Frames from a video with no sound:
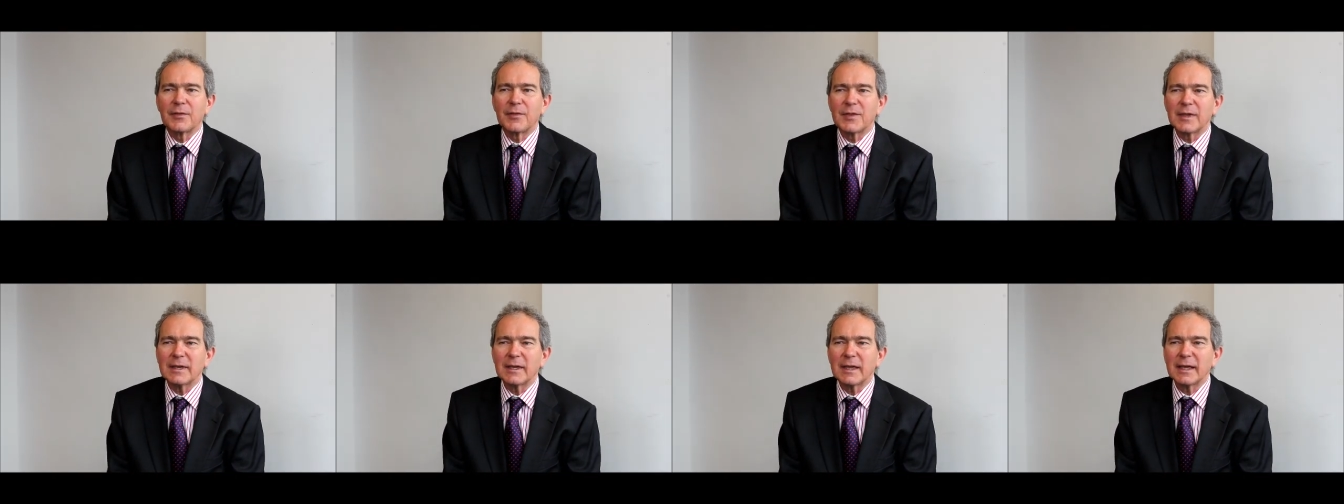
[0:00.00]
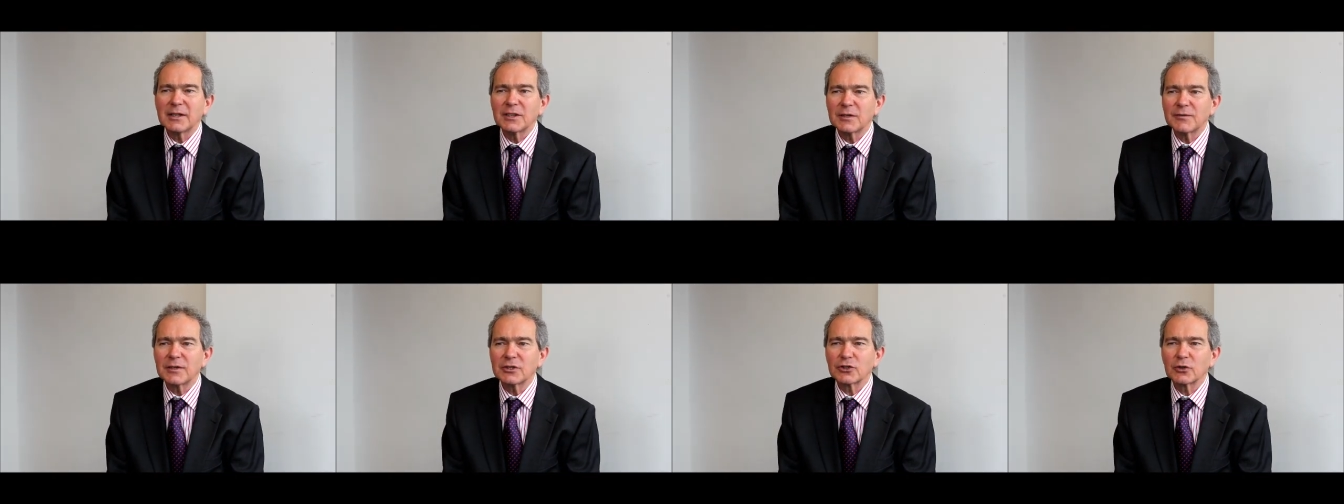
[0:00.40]
the
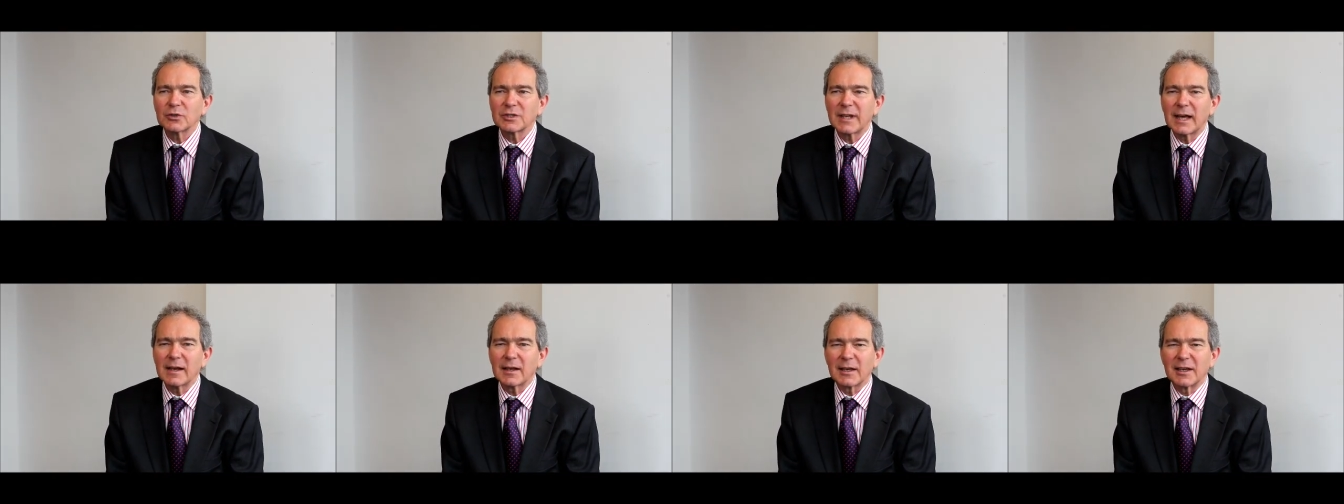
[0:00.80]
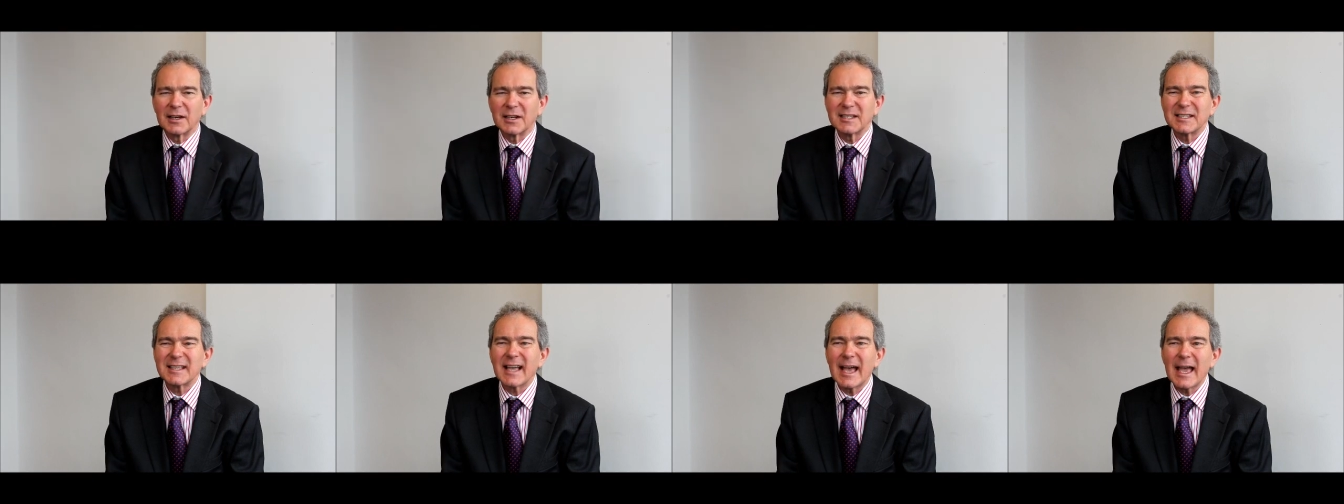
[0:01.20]
individual
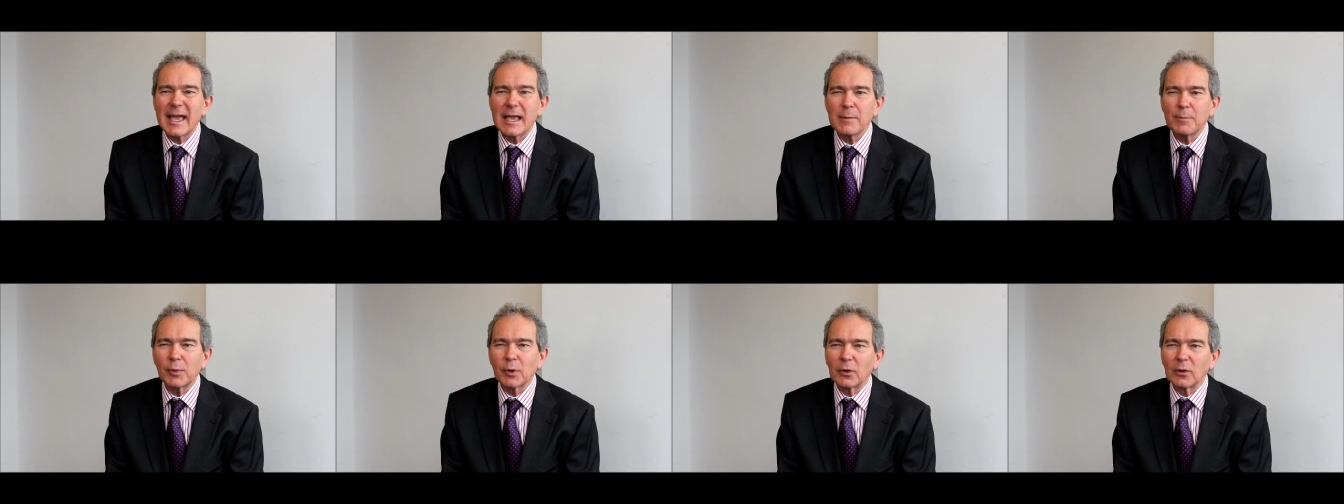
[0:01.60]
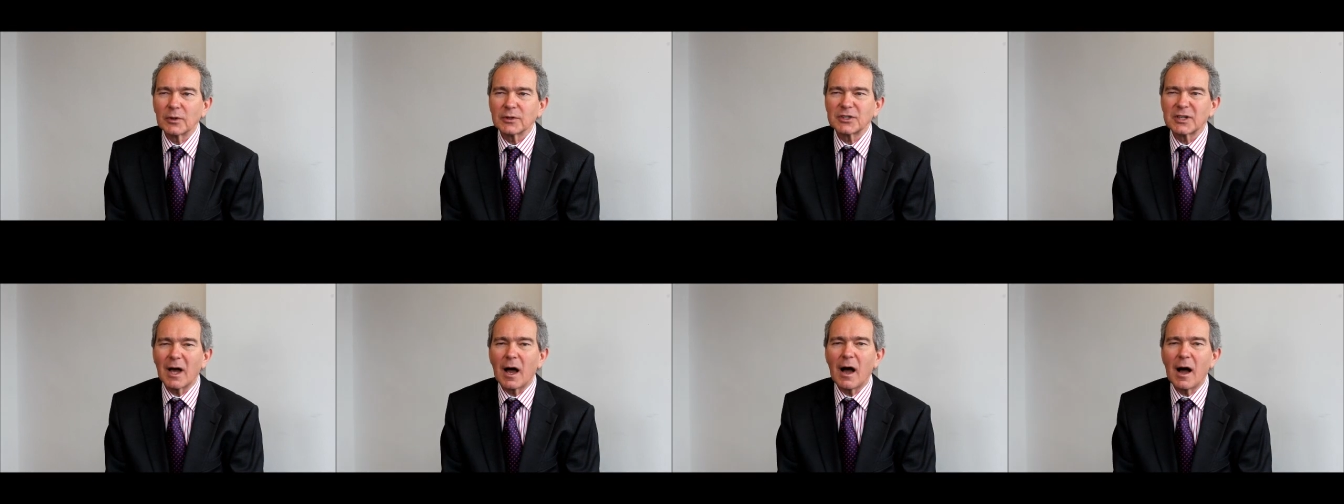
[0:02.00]
delegate is
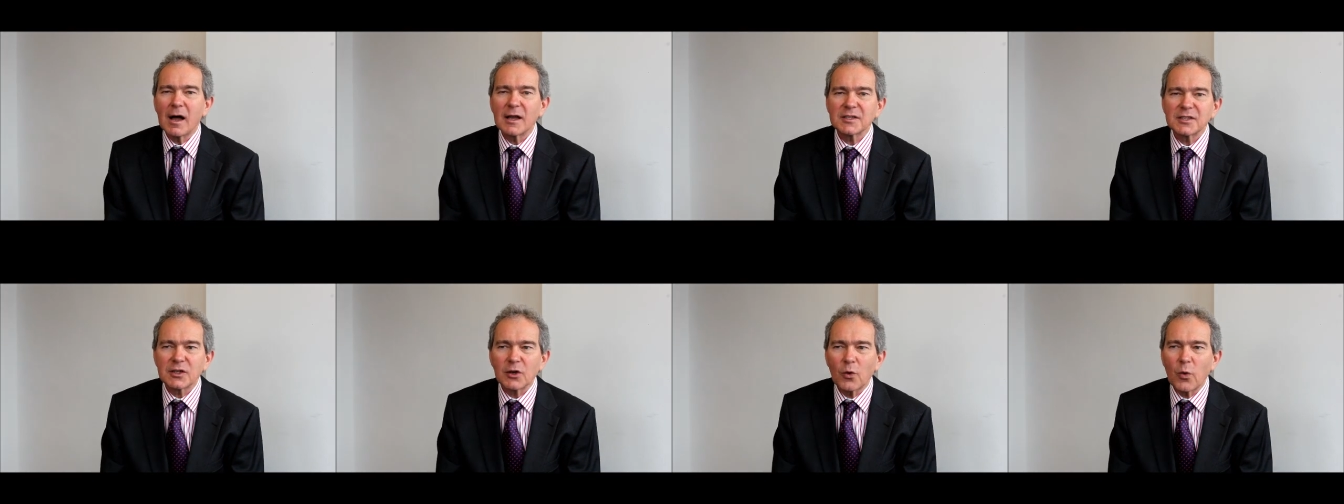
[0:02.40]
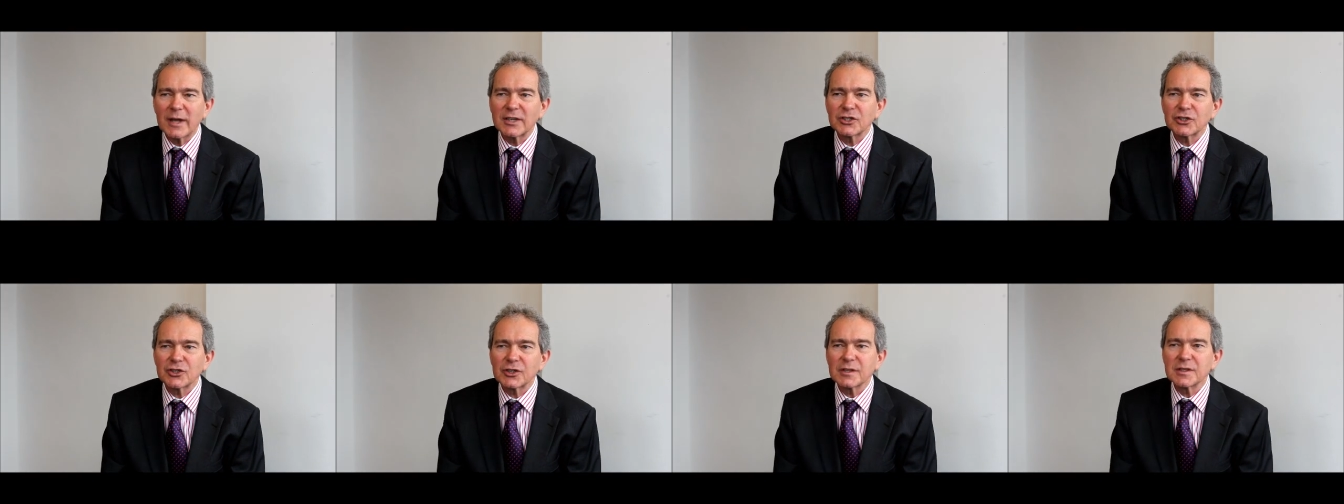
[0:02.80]
able to ask
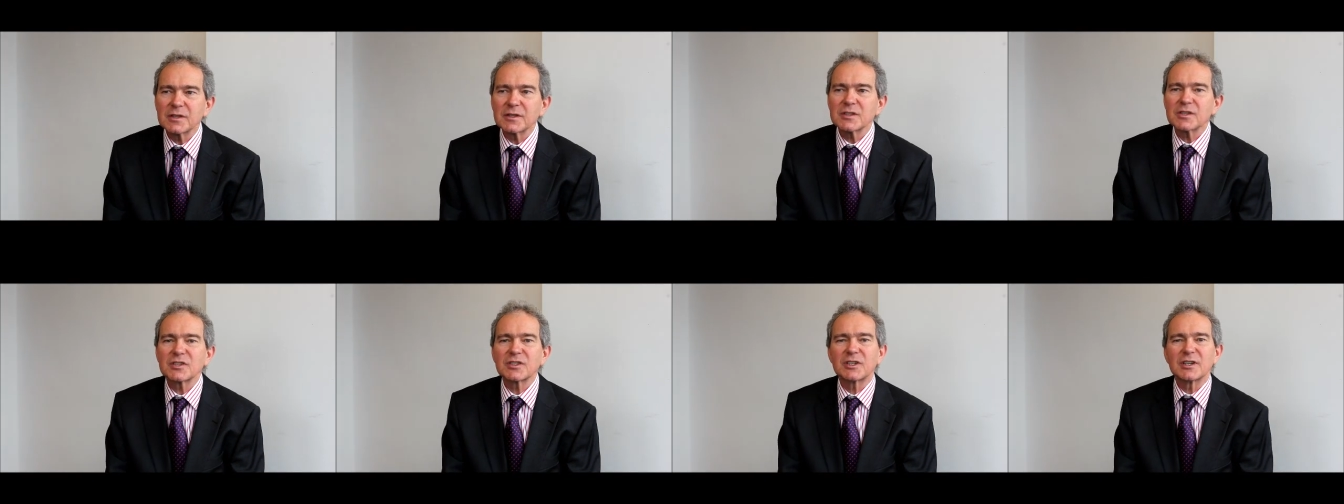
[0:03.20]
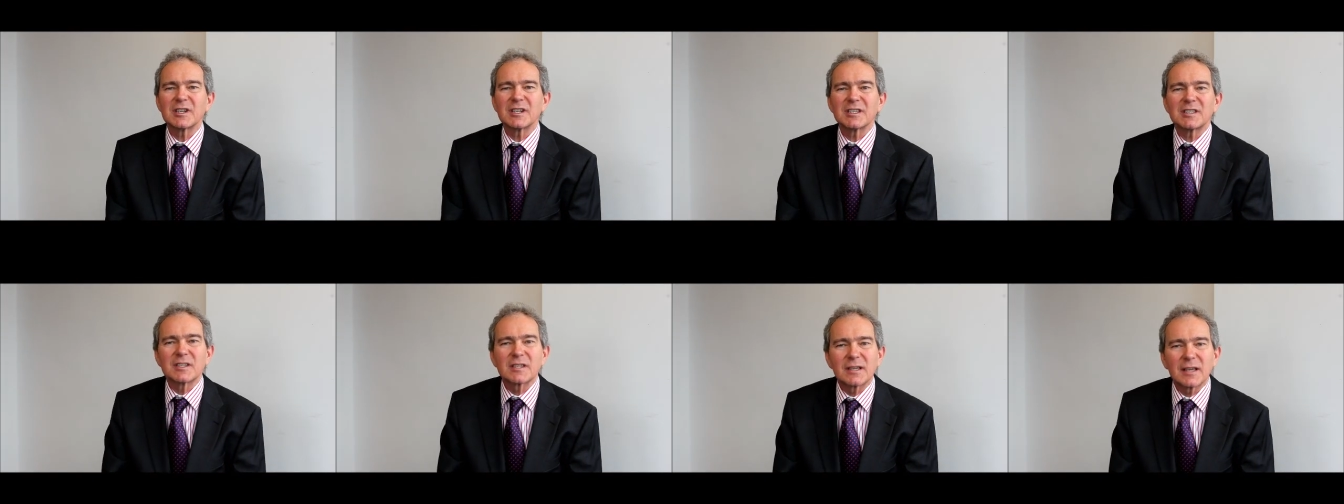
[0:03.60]
questions, to
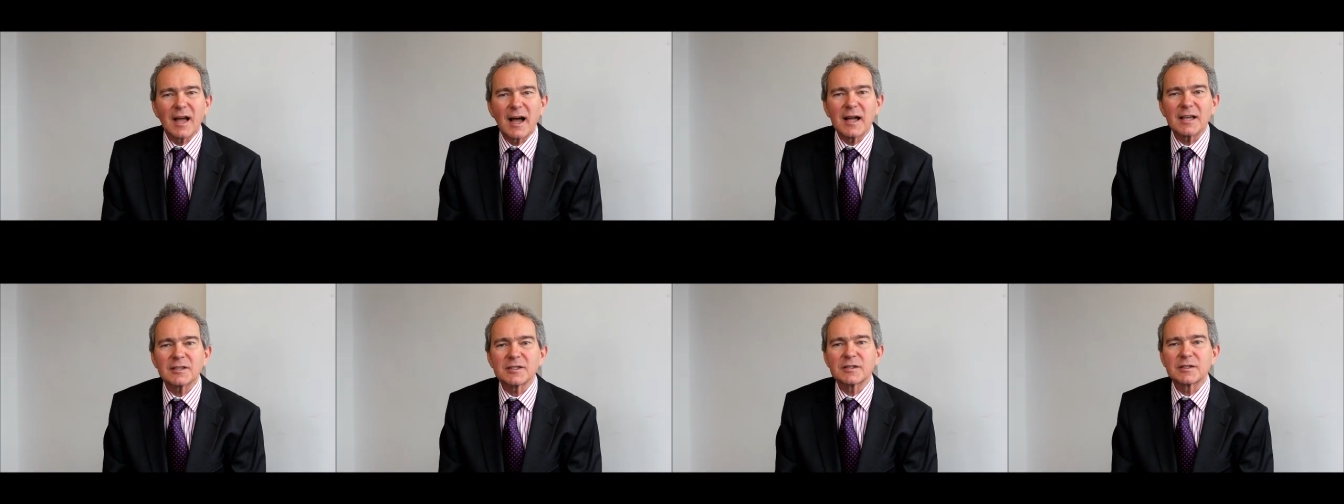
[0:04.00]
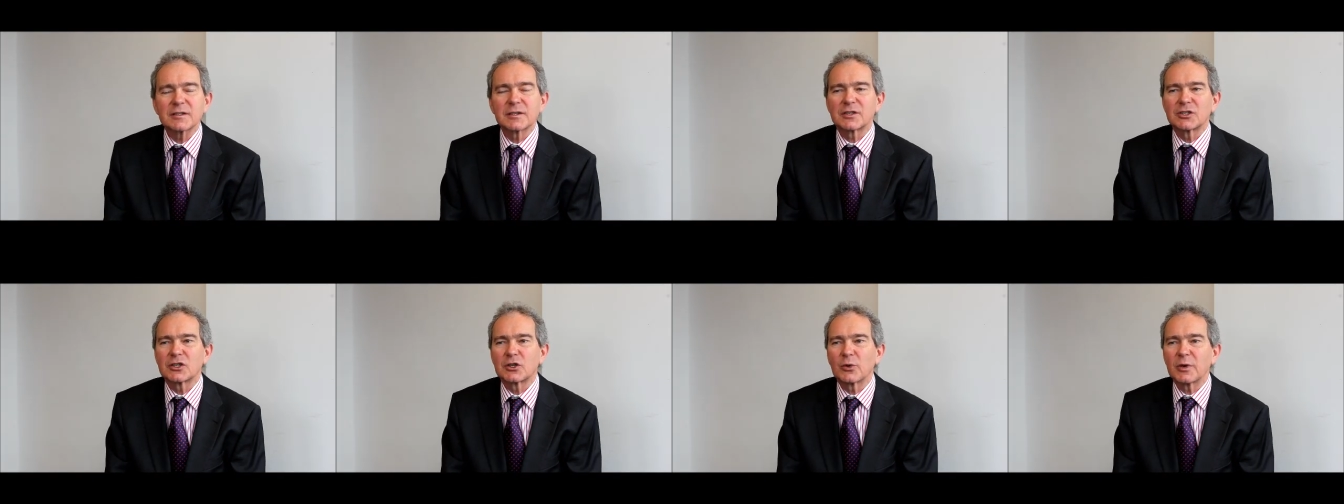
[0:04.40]

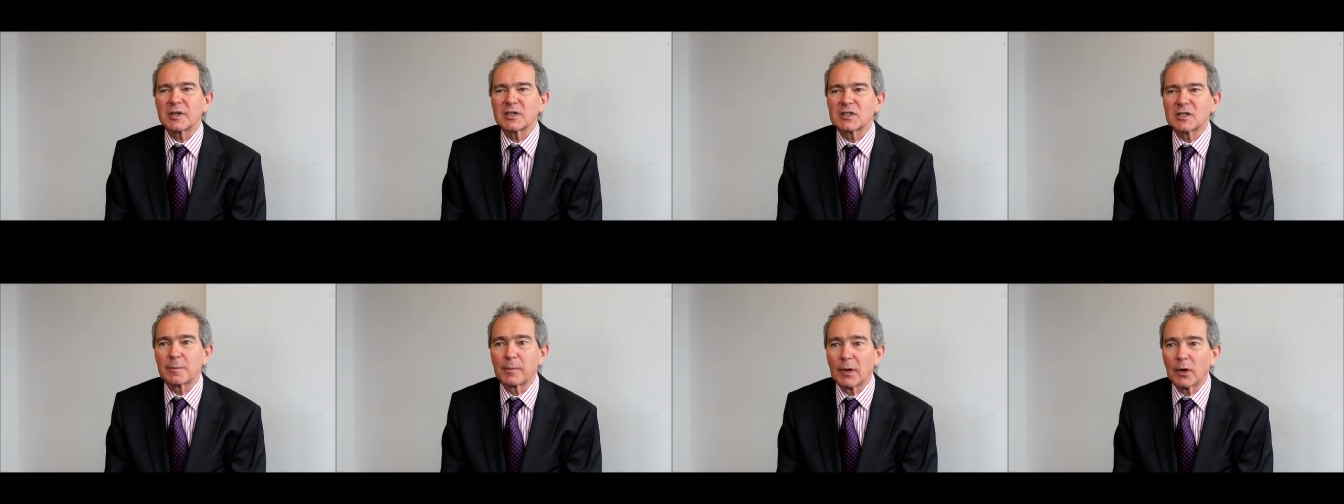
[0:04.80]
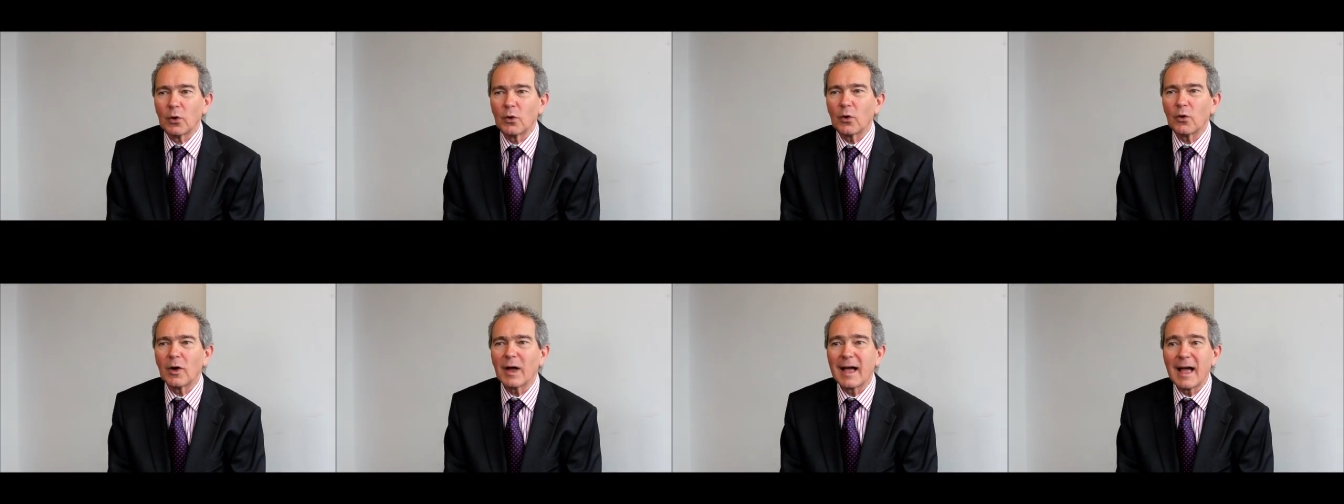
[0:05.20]
discuss, to
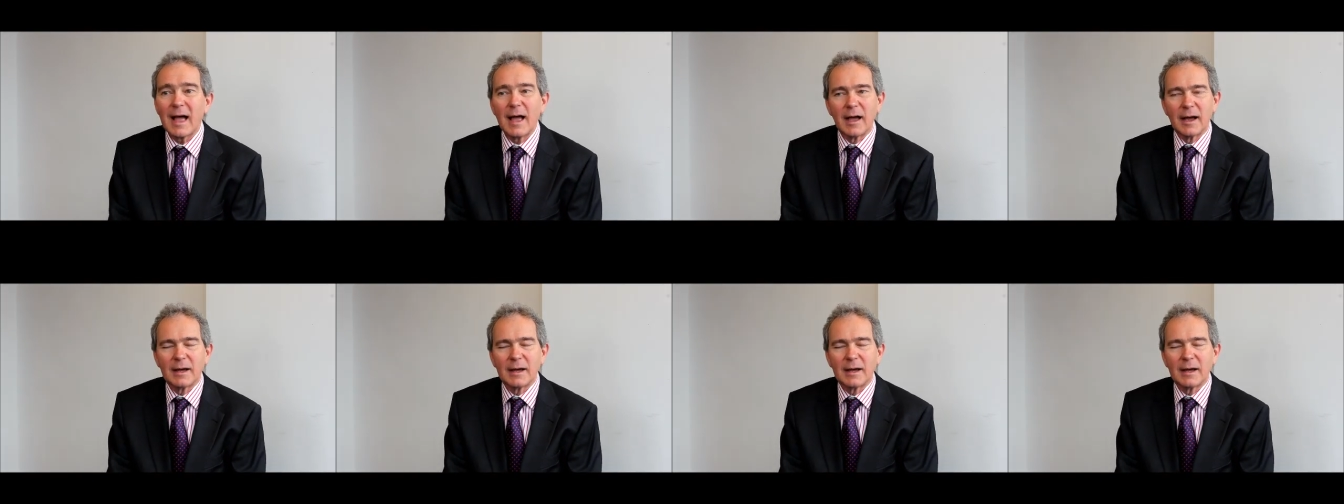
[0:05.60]
explore,